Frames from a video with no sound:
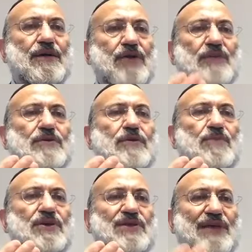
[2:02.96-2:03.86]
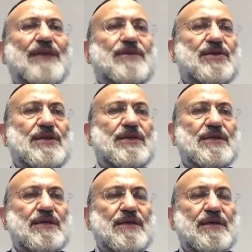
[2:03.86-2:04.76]
not to be
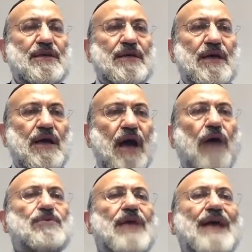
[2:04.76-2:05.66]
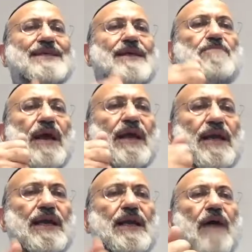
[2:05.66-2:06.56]
guilty, how does the
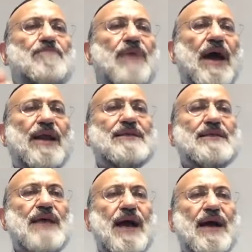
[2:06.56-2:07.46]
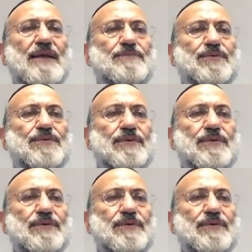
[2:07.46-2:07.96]
mechila of parents help?